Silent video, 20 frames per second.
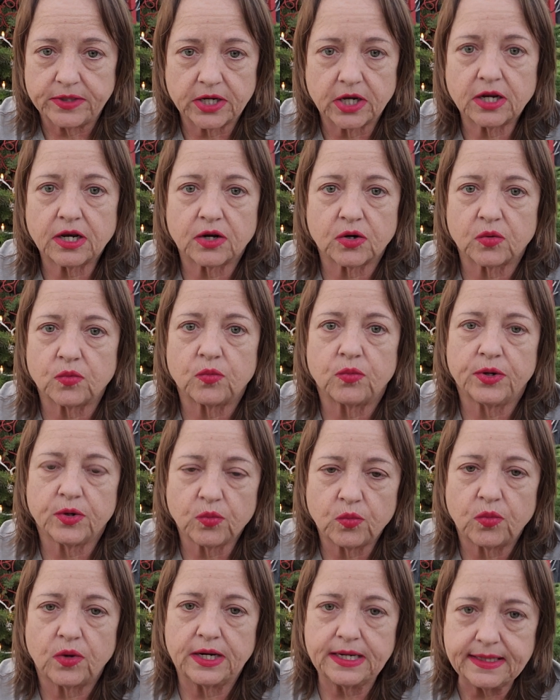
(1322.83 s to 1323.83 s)
We're
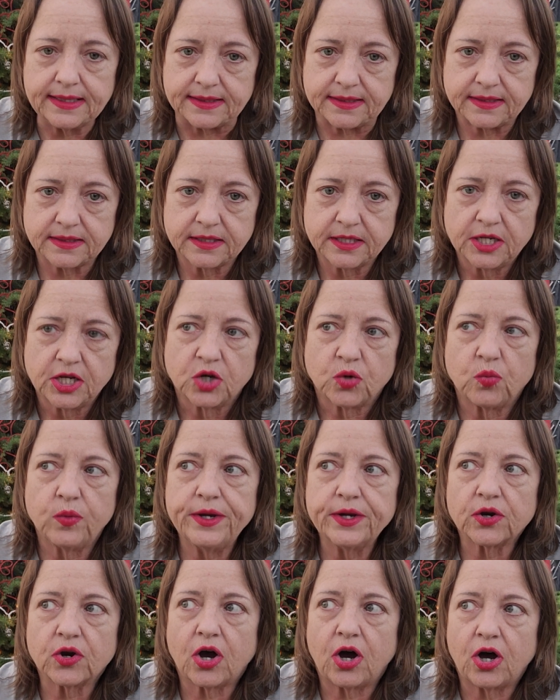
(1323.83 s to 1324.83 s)
one.
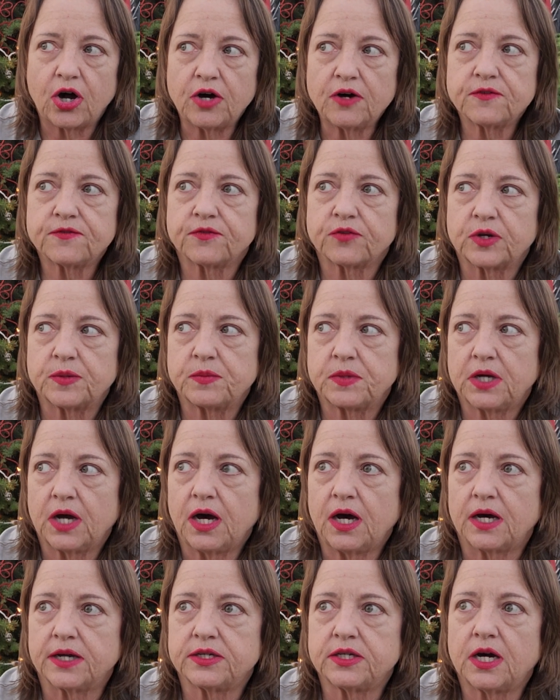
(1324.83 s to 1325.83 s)
We are all from
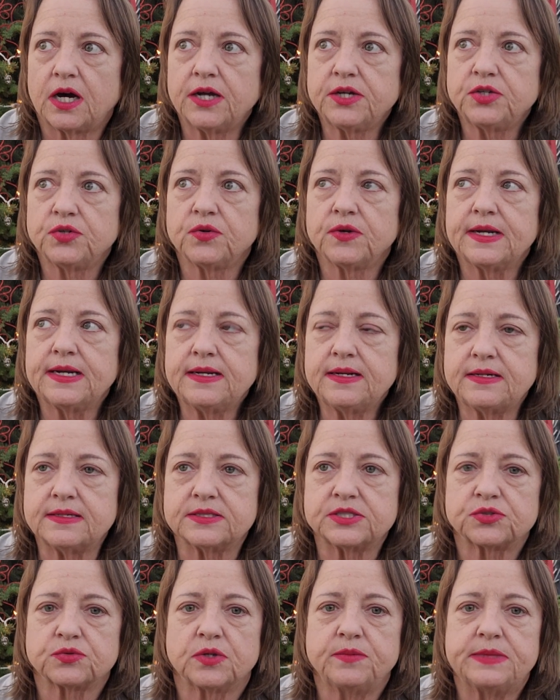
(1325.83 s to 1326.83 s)
God. God created
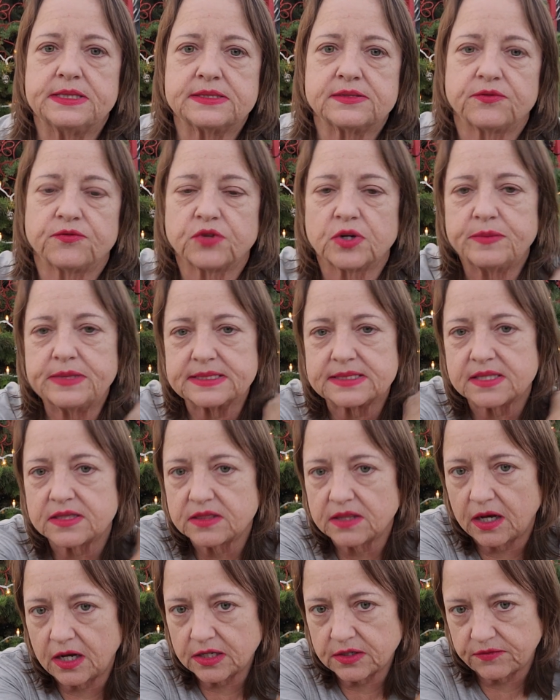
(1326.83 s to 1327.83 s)
us from his
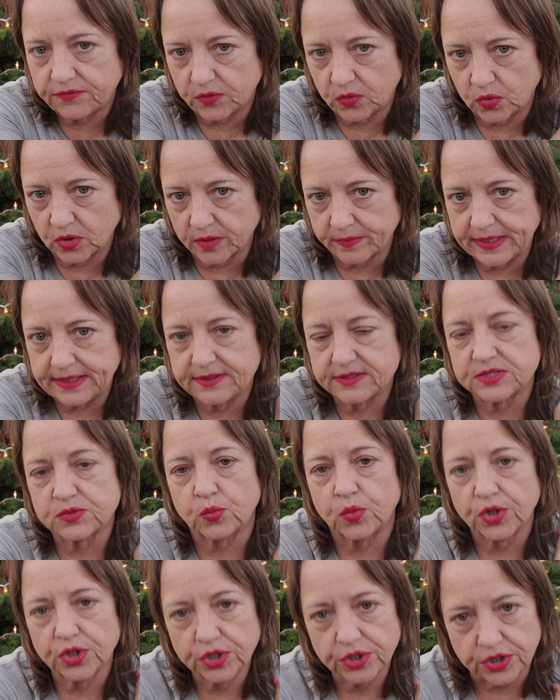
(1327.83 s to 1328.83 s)
thought form and his
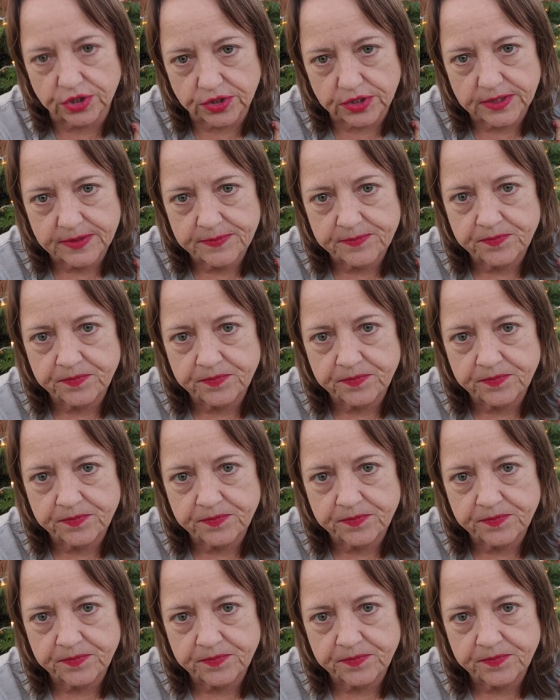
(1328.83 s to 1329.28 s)
word.